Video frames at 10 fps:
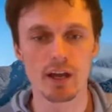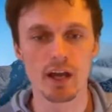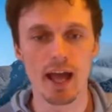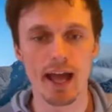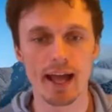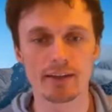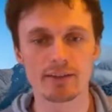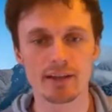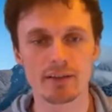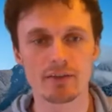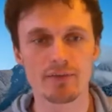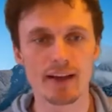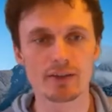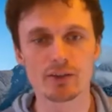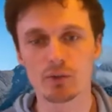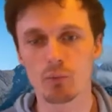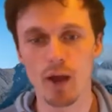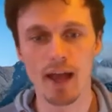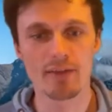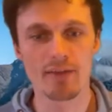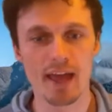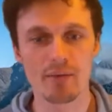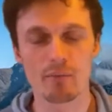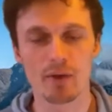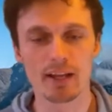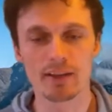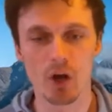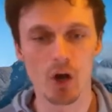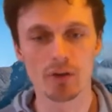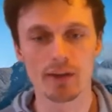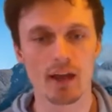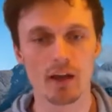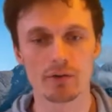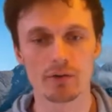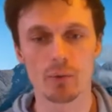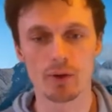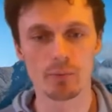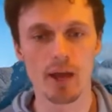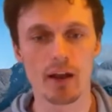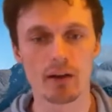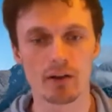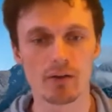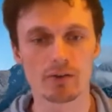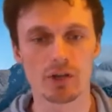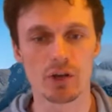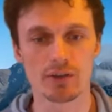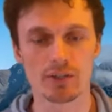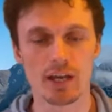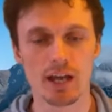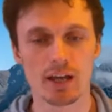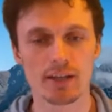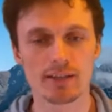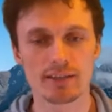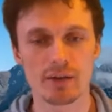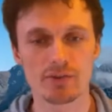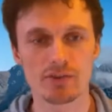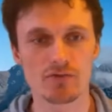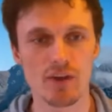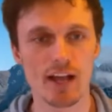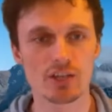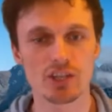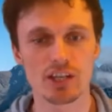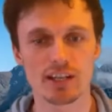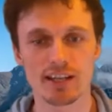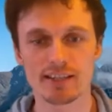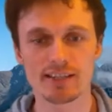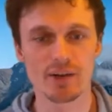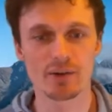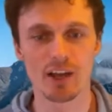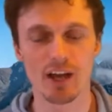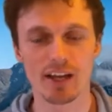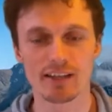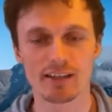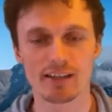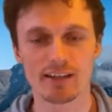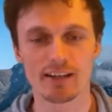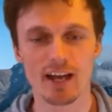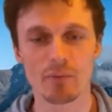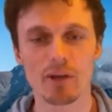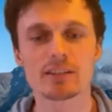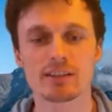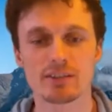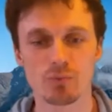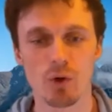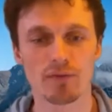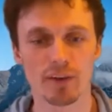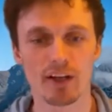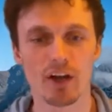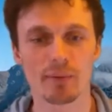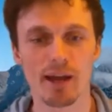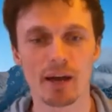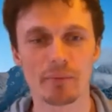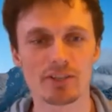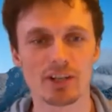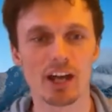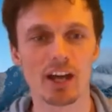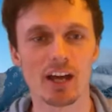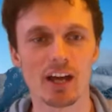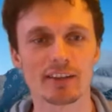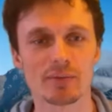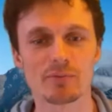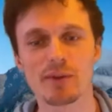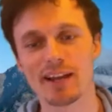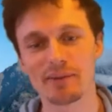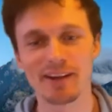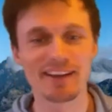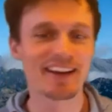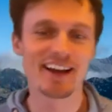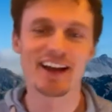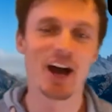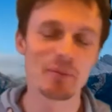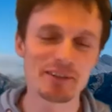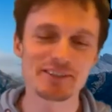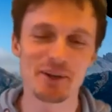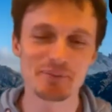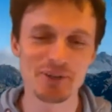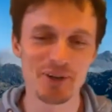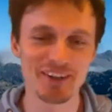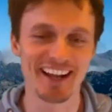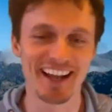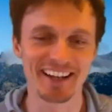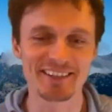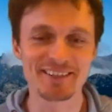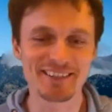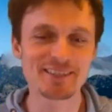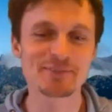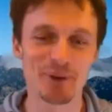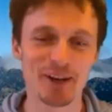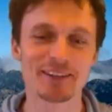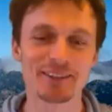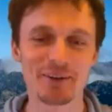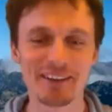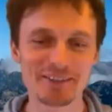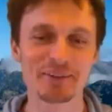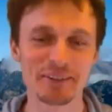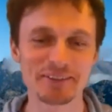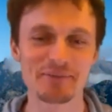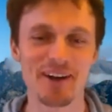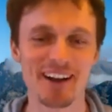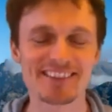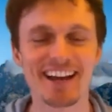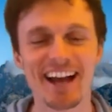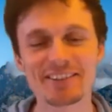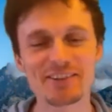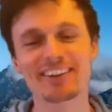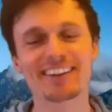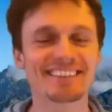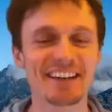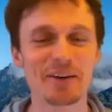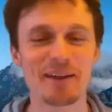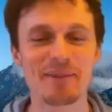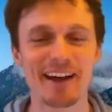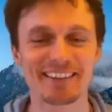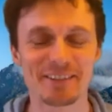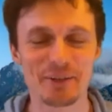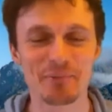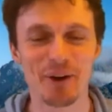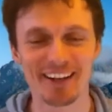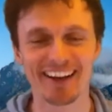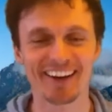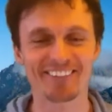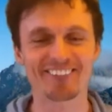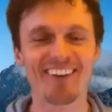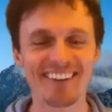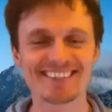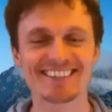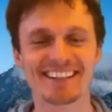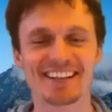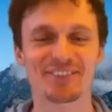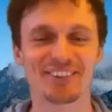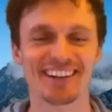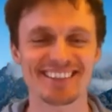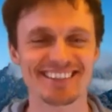and the fact that you can wear them either on their own or with a pair of long johns, and they're so stretchy, they're so light. I'm basically just waffling on about how much I like them. So anyway, I'm going to stop talking, Angus, because this is what I do. I talk too much. And you're going to tell me about the 2.0. What's the difference?